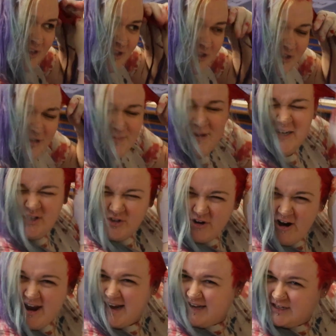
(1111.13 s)
should be
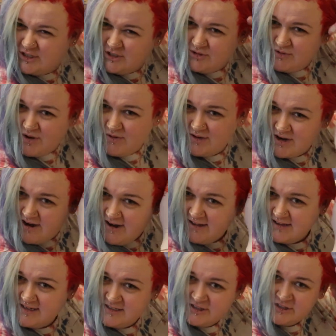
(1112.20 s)
trying to go to
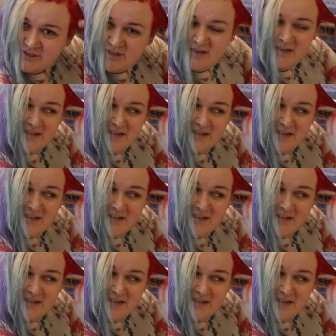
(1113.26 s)
college.